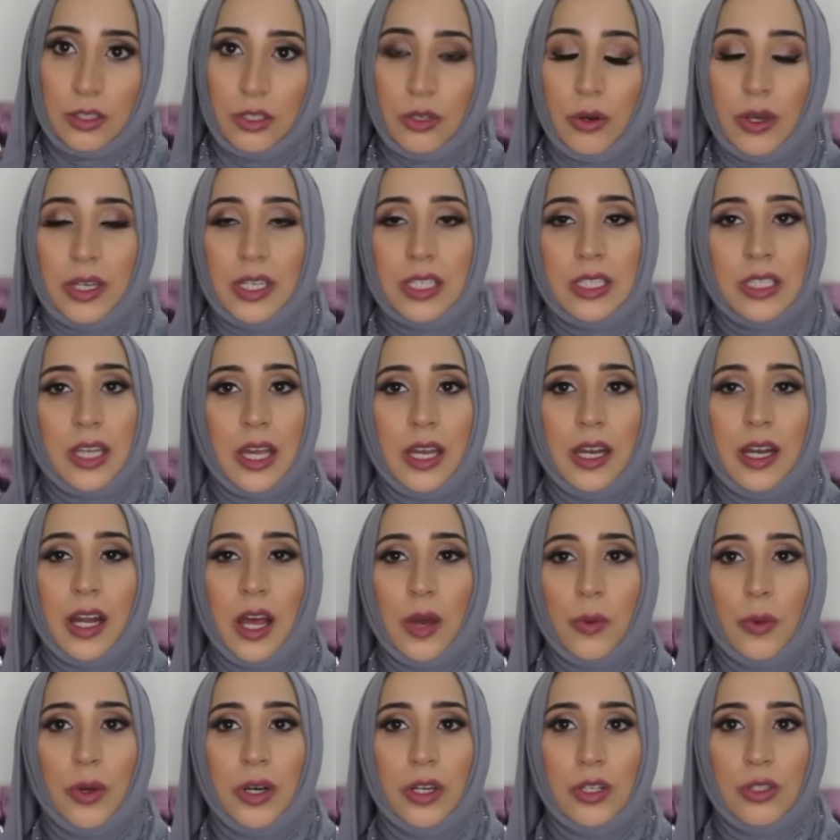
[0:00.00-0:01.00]
so I decided
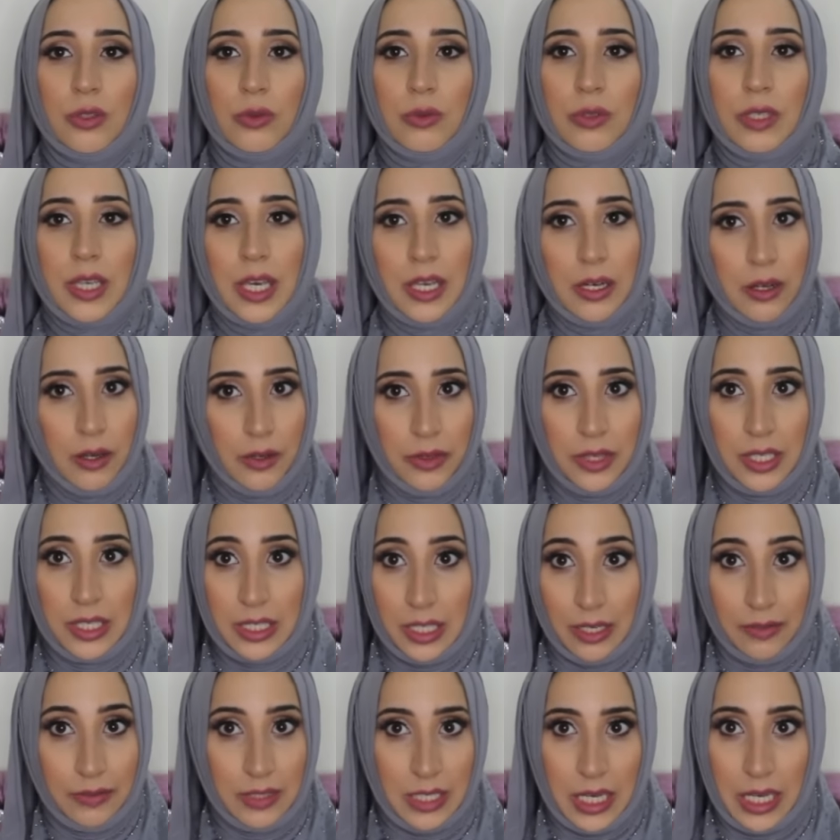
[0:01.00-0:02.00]
I wanted to get on the
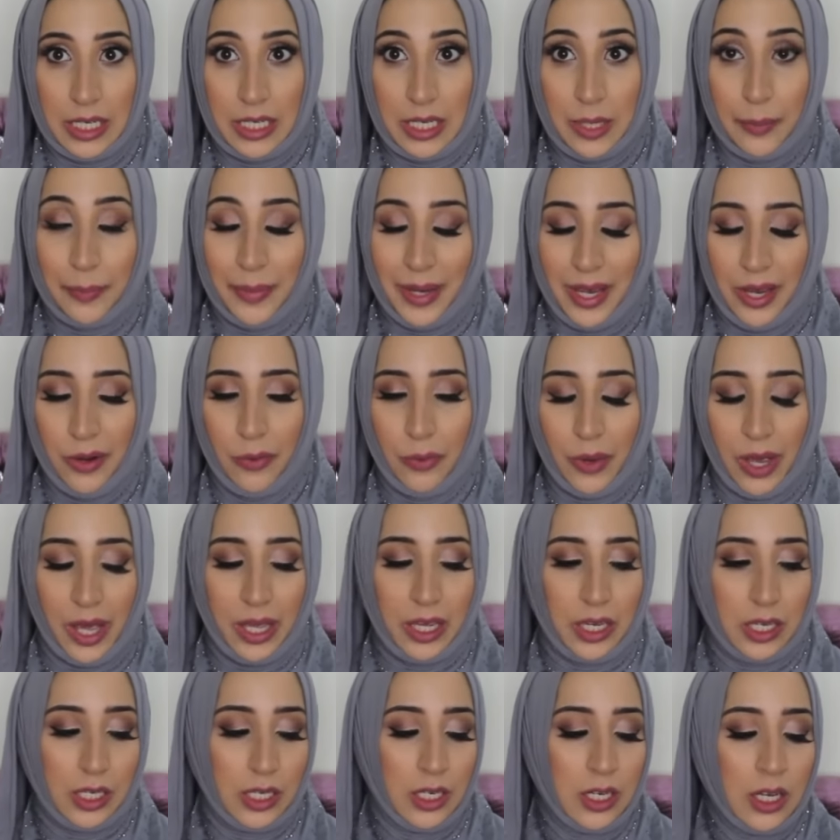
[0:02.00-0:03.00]
self-tanning
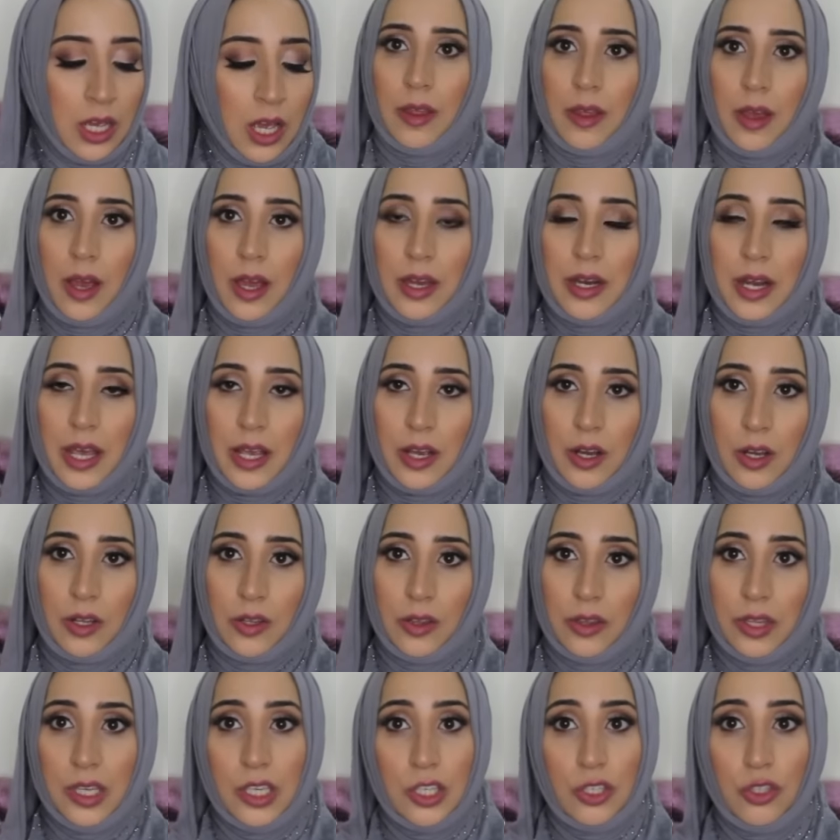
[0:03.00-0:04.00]
bandwagon and I
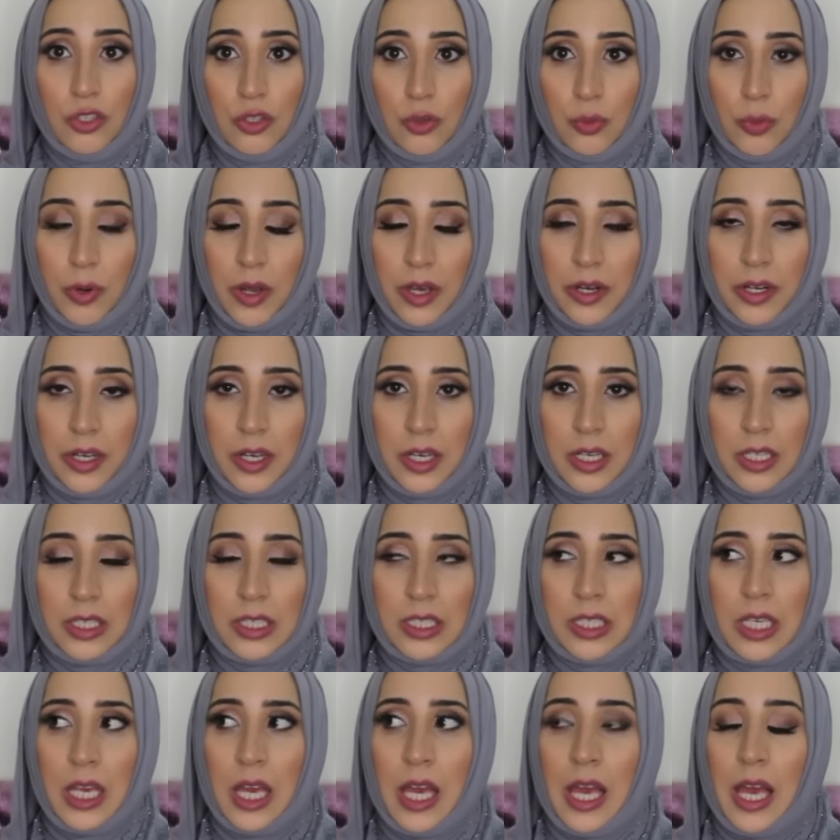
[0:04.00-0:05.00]
got these two products
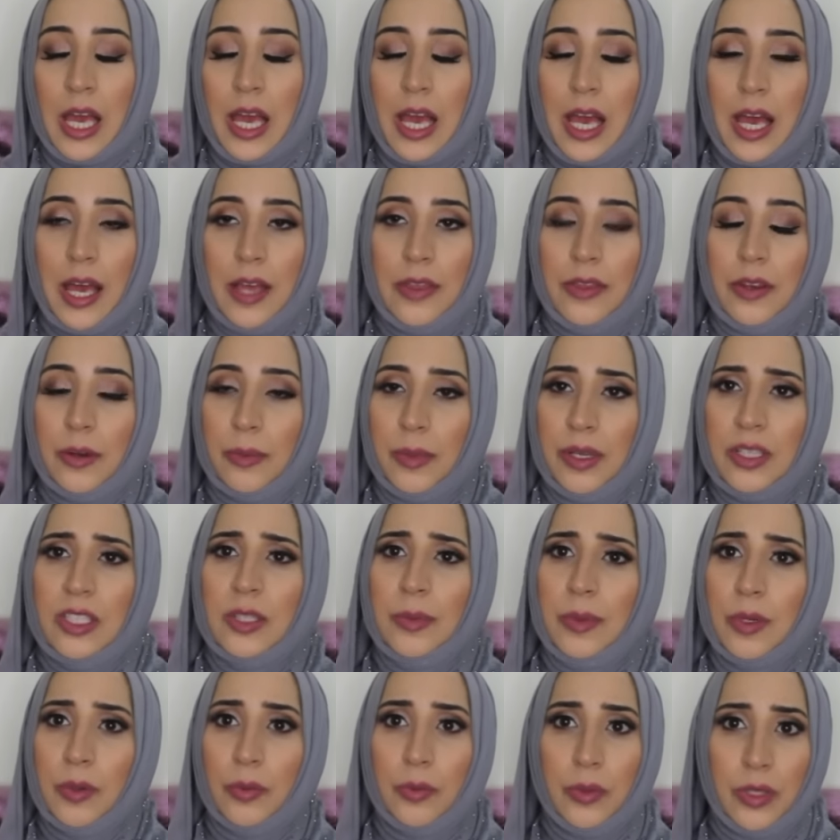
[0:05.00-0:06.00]
and they're meant to
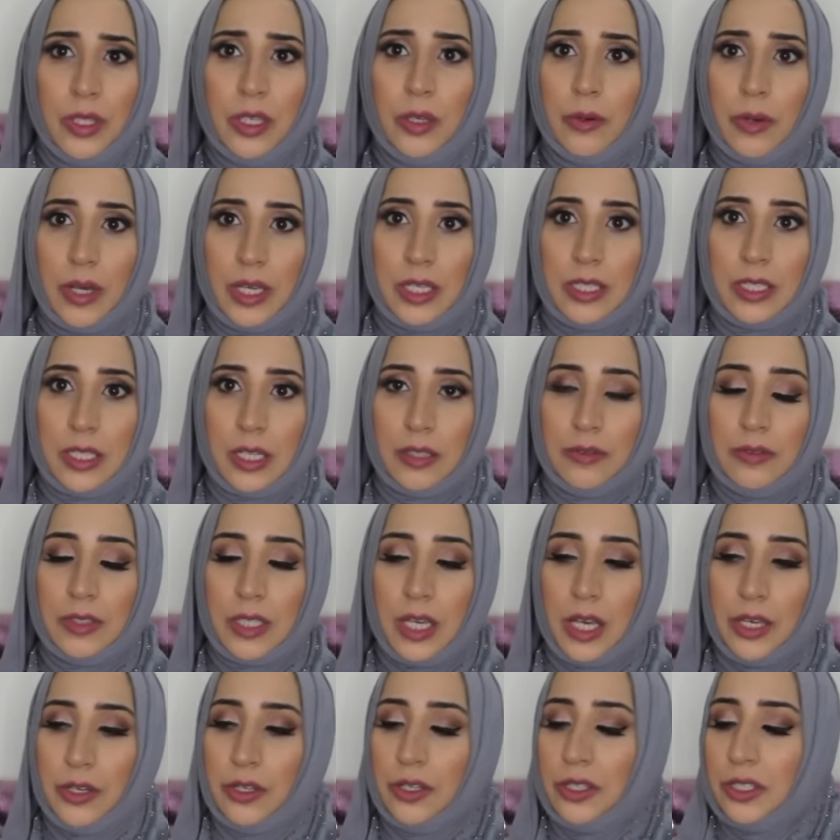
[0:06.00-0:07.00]
be really great self
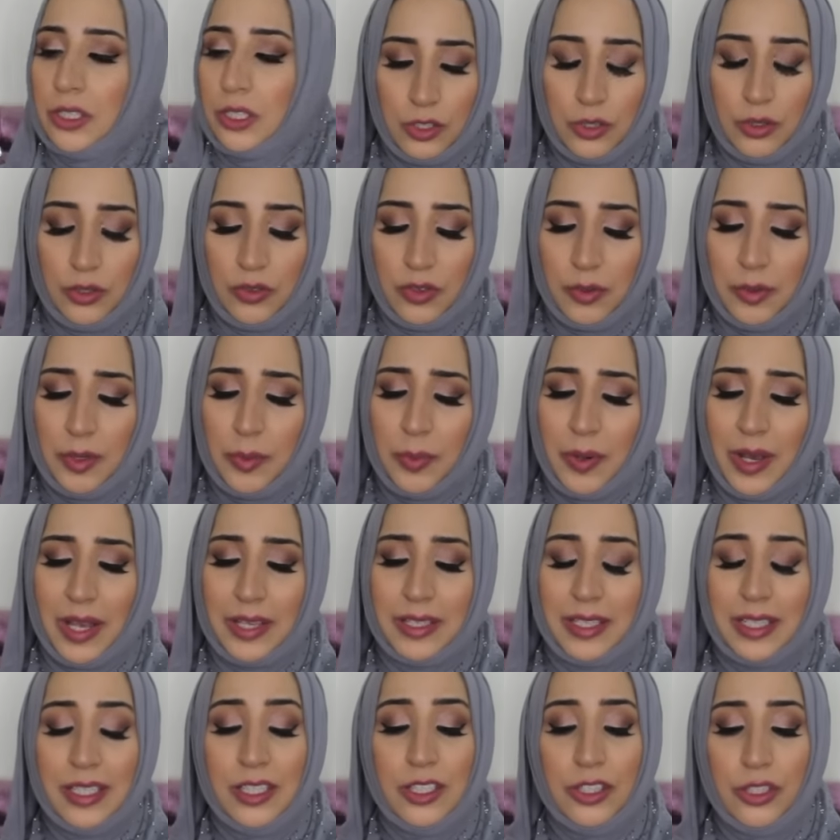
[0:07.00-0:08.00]
tanners. So it's from the
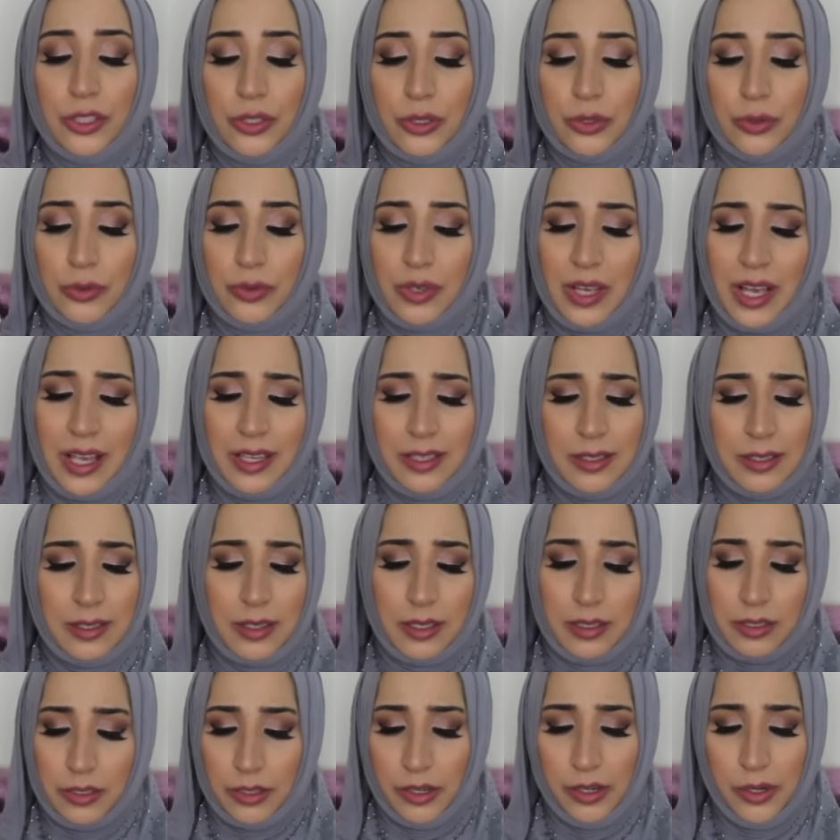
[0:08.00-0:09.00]
brand Institut
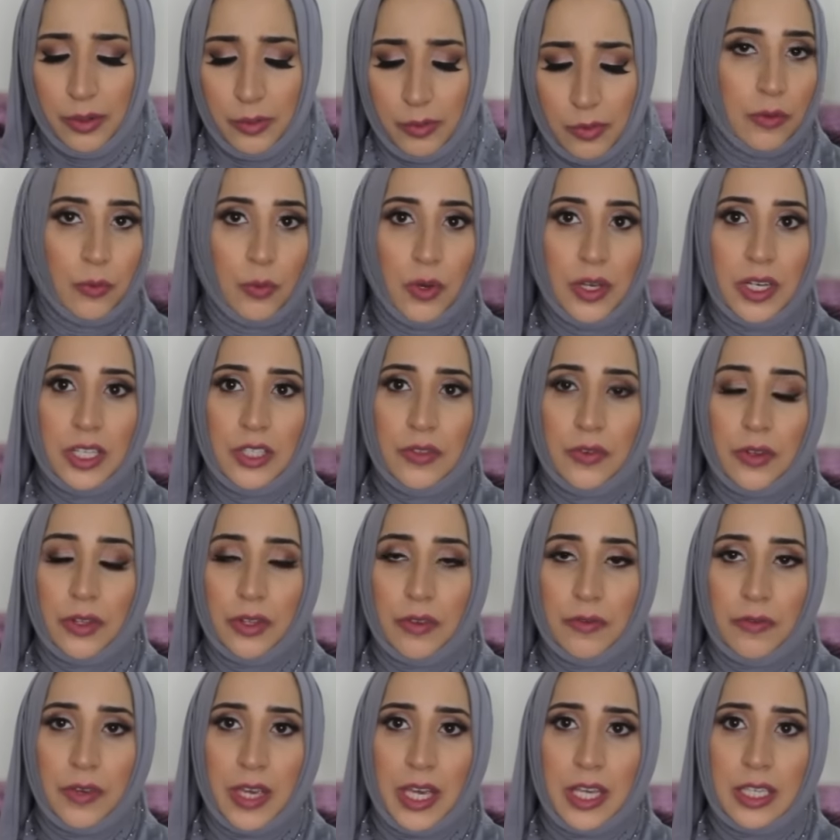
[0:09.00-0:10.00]
Esthederm. One is for
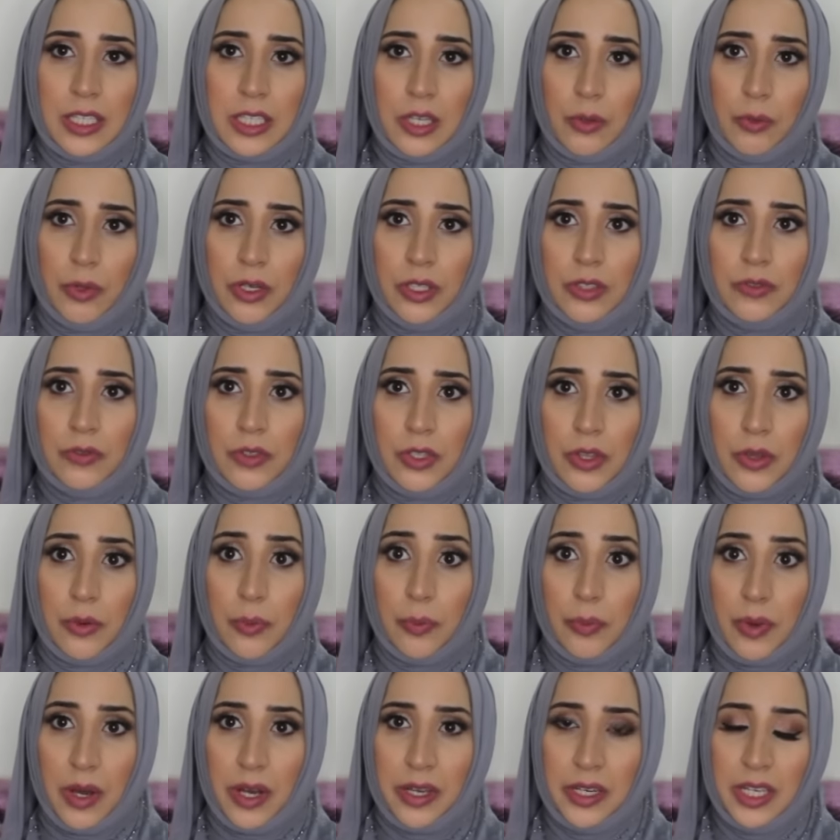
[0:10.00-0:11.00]
the face and one is for the
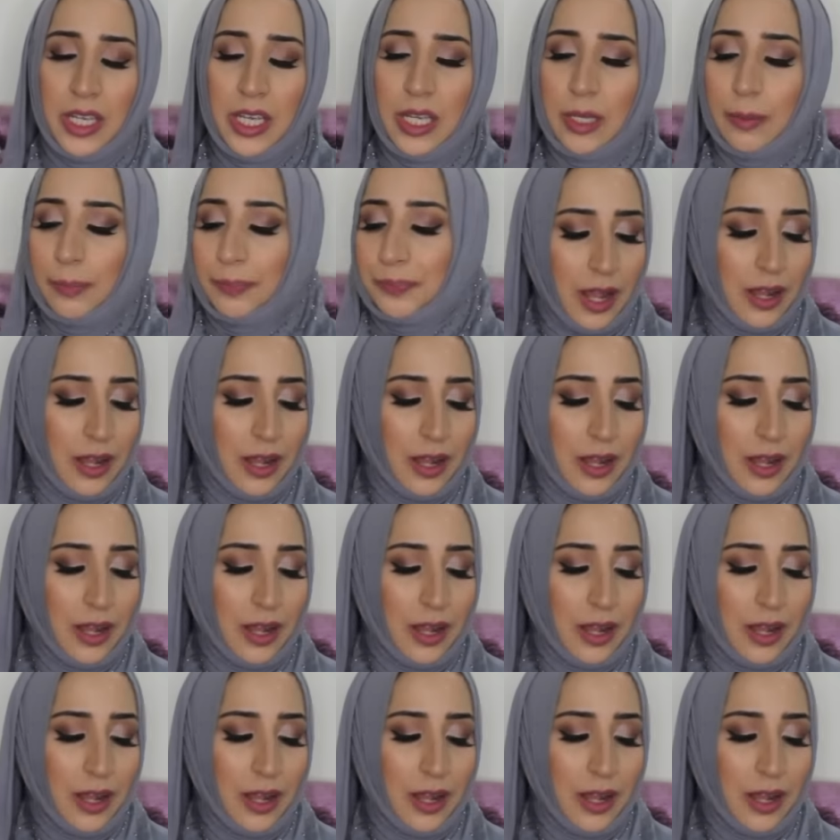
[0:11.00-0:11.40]
body.